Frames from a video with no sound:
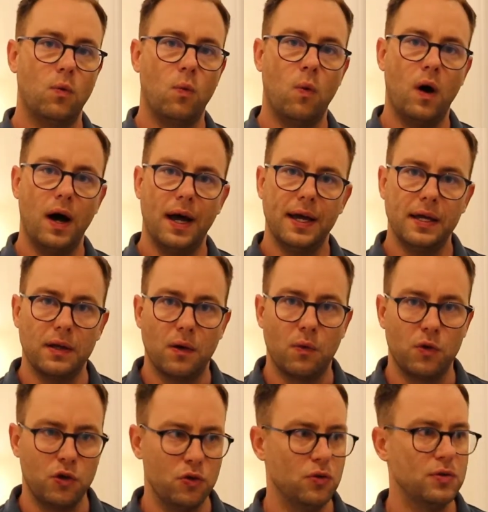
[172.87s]
why
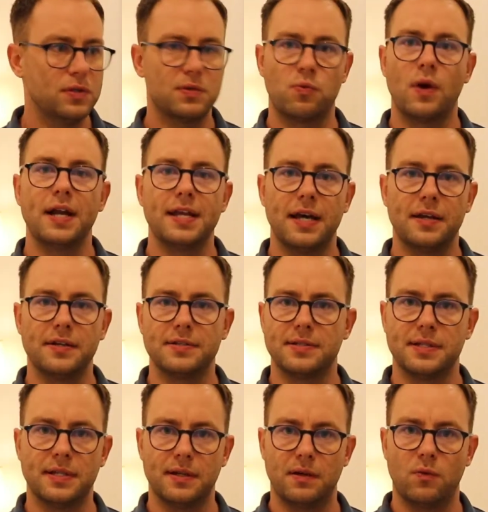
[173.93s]
use
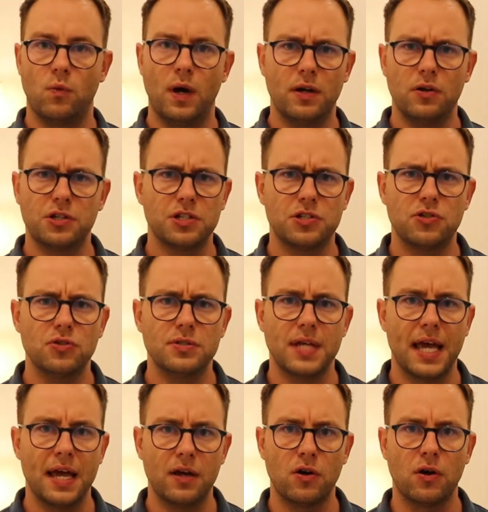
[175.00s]
radiators? Why not just use
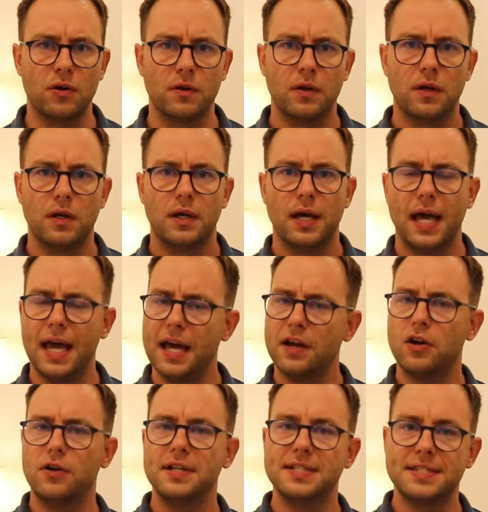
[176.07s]
aircon?
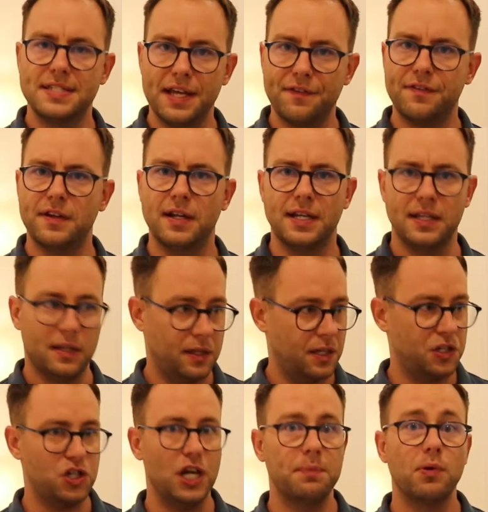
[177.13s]
Aircon is definitely the
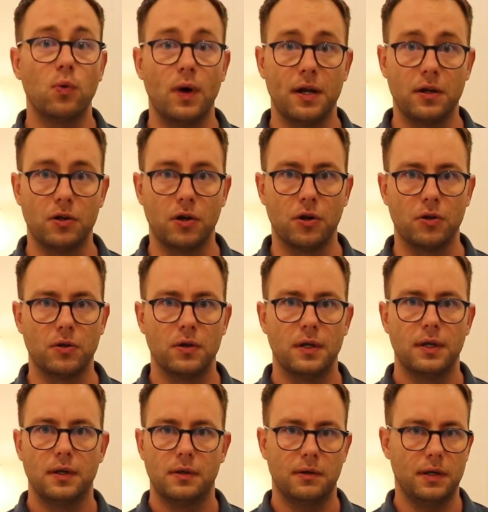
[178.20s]
cheaper way to go.
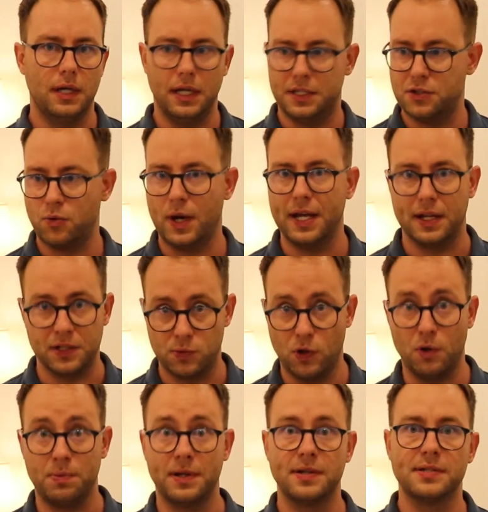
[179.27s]
It's great as
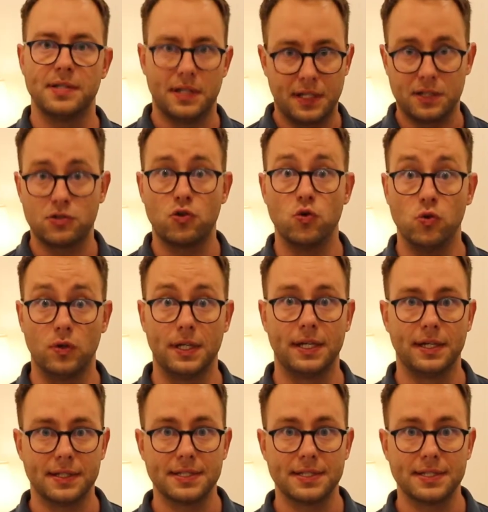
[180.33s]
well because it does cooling